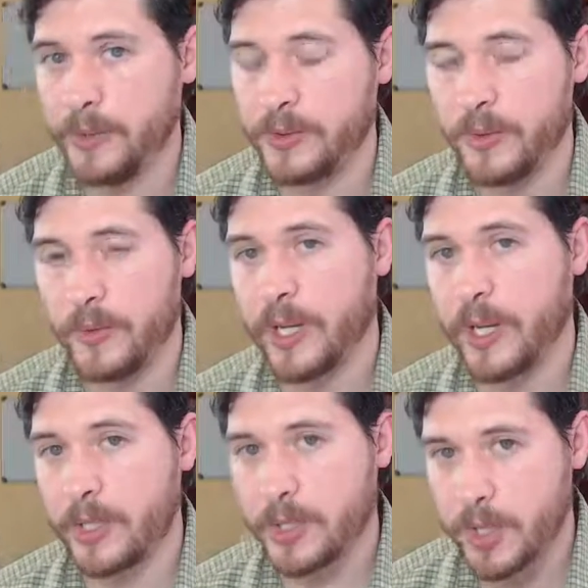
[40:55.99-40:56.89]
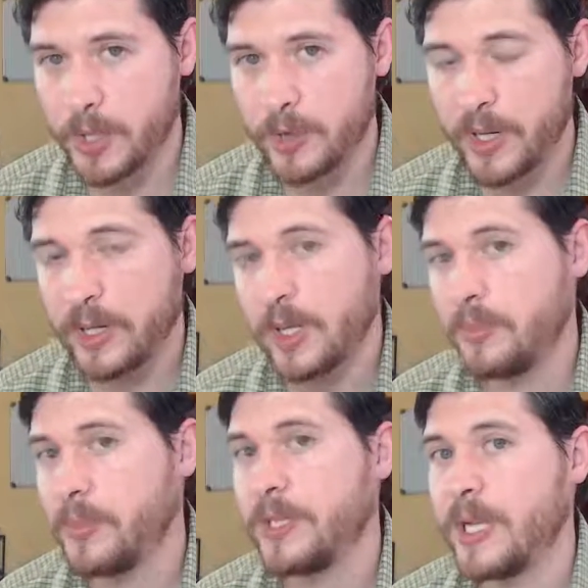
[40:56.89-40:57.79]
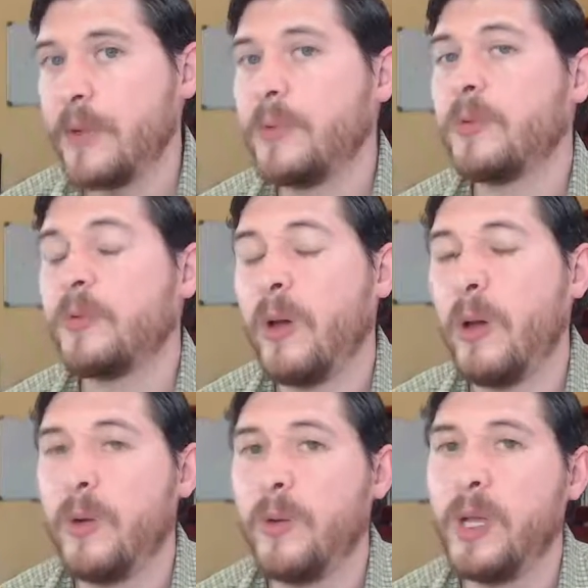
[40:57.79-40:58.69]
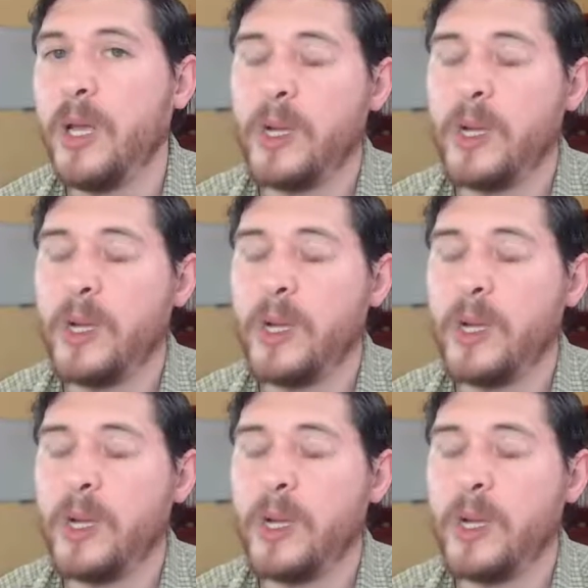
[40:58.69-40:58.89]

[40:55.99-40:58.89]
So we're not going to charge you anything. But down the road,